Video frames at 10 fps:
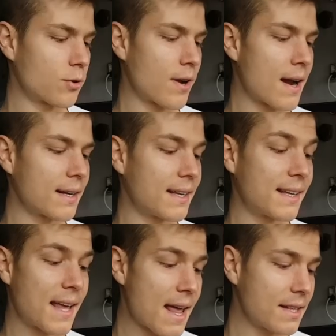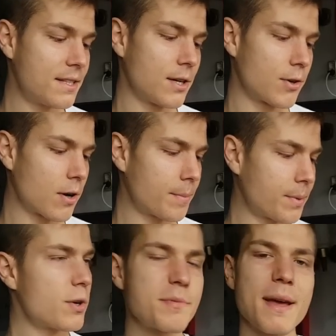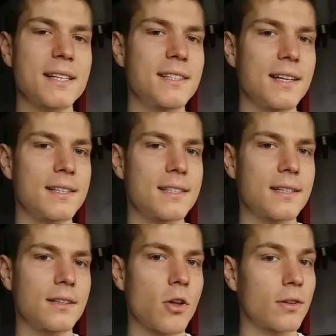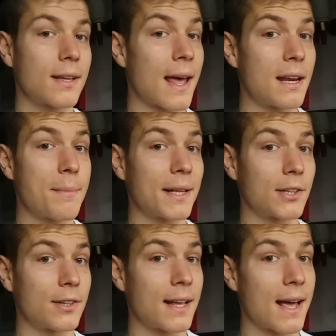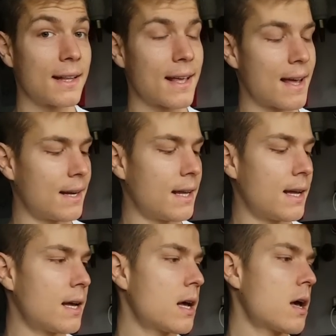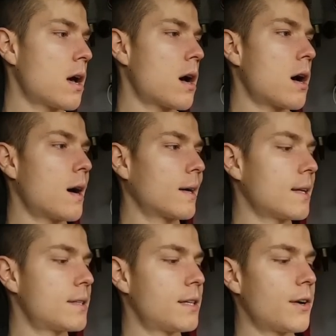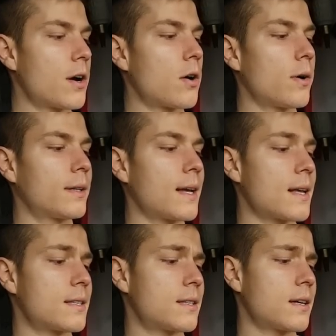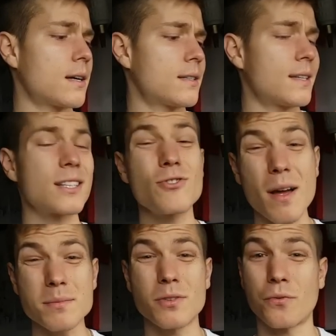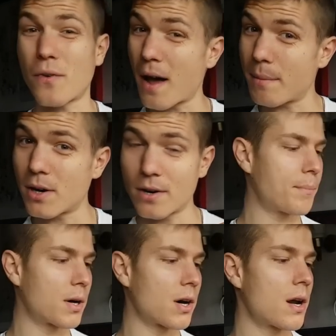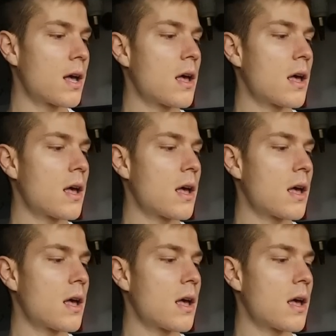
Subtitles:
Organic cane syrup, which makes this not any better than any kid cereal. It has 6 grams of fiber per